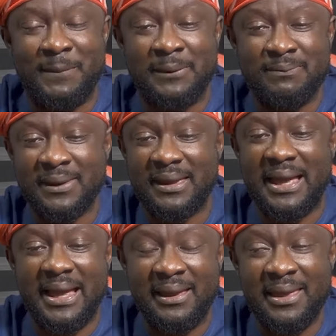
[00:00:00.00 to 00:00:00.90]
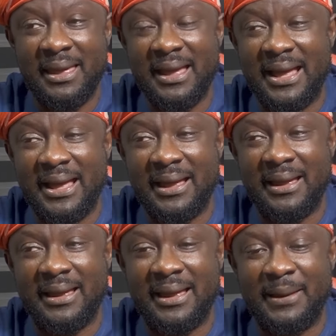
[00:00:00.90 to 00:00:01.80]
I mean, uh,
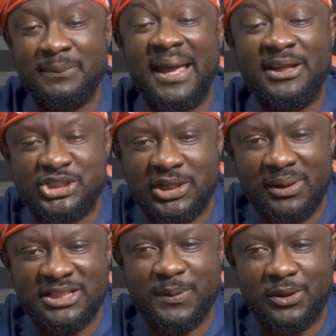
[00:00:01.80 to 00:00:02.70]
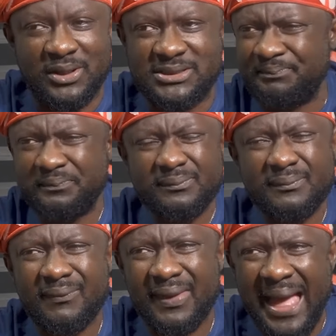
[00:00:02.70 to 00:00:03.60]
uh, um, Nigerians, because
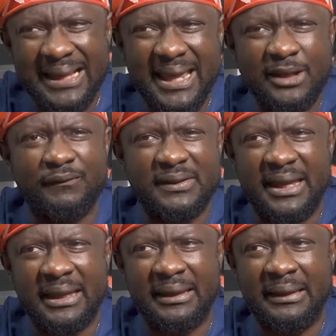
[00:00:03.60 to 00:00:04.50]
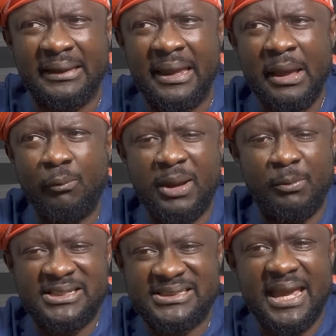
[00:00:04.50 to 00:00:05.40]
at the end of the day,
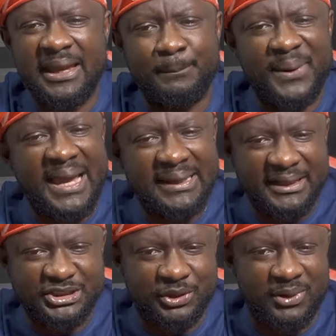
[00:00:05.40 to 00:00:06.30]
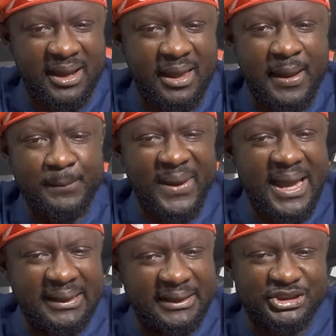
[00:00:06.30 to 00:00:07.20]
we're saying buy Nigeria,
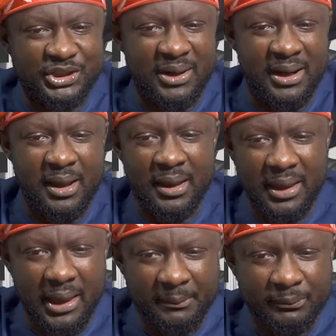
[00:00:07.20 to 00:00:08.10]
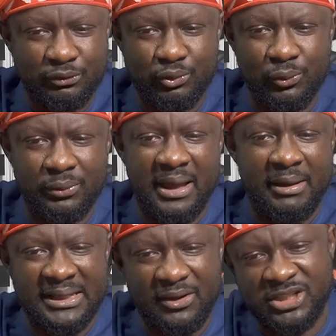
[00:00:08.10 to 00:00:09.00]
buy Nigeria. Um, do
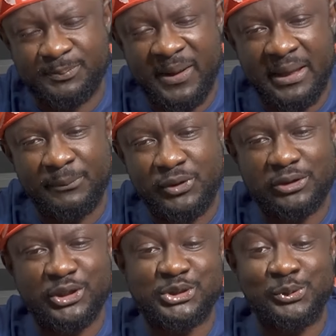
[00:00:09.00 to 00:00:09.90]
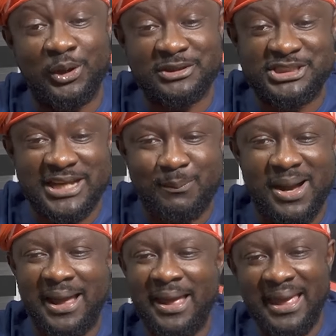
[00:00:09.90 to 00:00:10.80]
uh, um, doctors should not
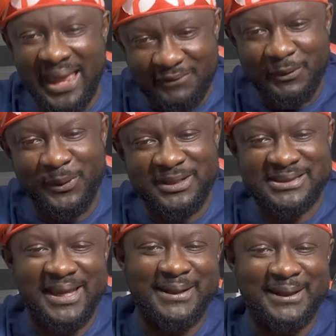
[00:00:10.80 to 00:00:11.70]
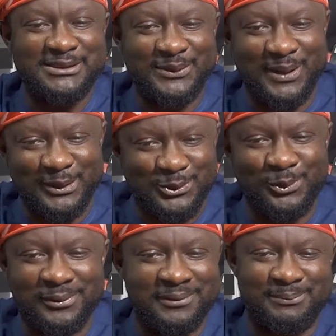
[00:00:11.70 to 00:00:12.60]
japa. Everybody stay in Nigeria.
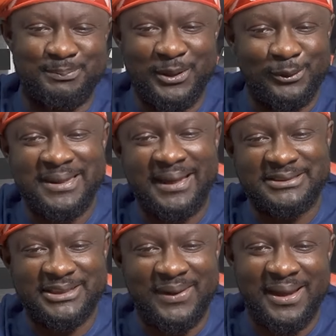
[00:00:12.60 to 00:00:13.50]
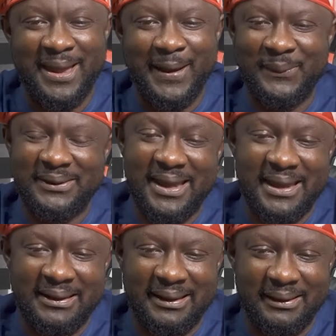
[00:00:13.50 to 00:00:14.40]
Do build Nigeria. But
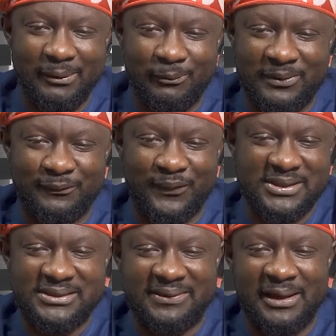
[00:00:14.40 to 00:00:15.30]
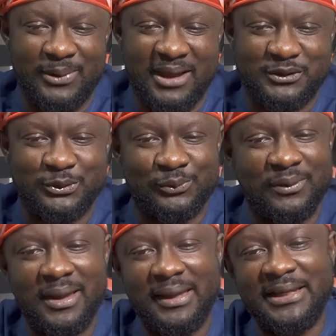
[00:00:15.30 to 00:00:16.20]
then the first thing we have to
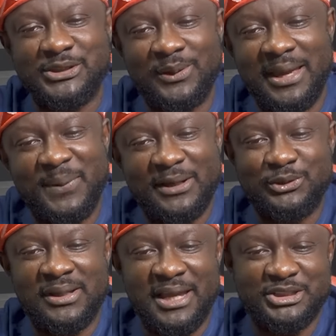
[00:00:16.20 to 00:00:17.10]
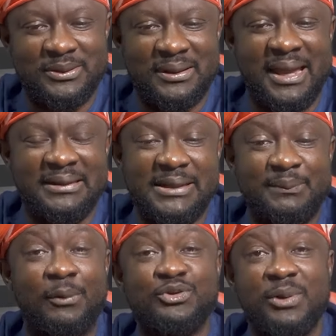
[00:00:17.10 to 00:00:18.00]
do is to get back to a national
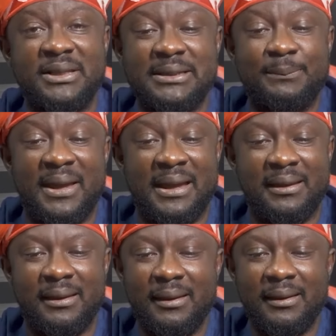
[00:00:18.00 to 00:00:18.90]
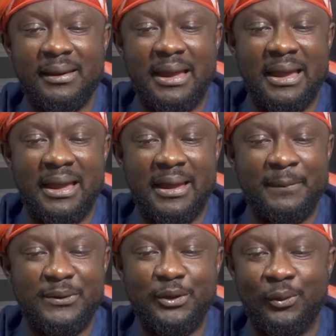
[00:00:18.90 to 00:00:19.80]
anthem that was written by
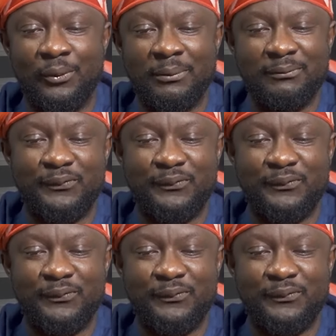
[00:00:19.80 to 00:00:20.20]
um, you know